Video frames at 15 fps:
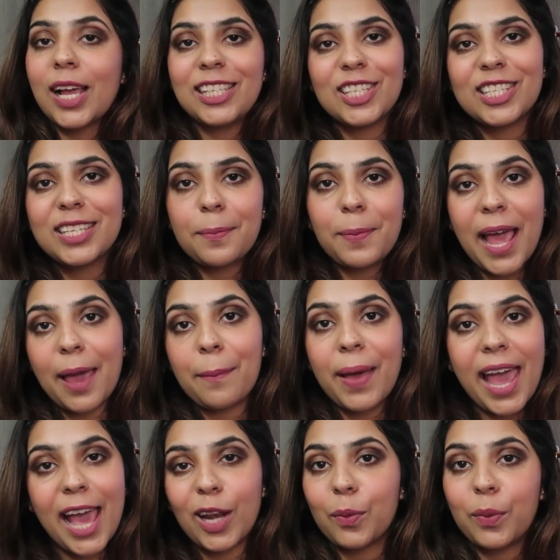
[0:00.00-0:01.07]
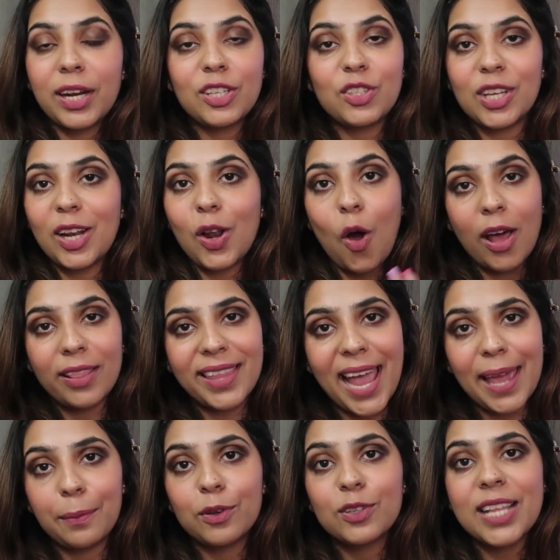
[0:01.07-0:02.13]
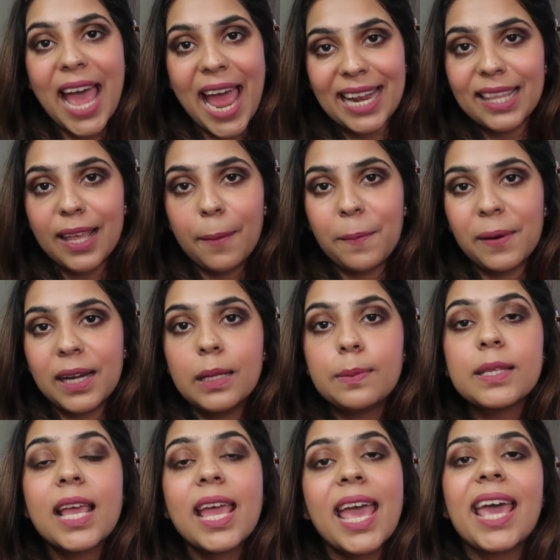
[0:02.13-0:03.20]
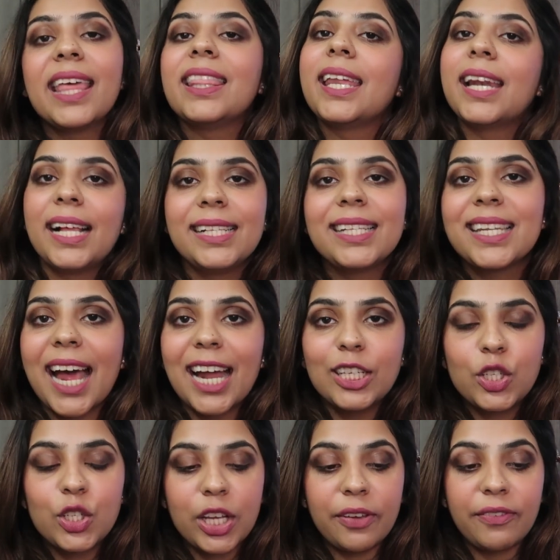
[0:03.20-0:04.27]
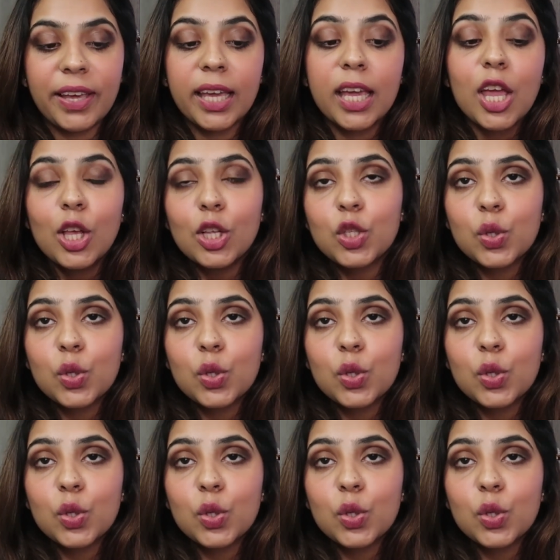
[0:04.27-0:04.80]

So I'll just apply my aloe vera gel on the eyebrows and the upper lips, and then I'll start shaving.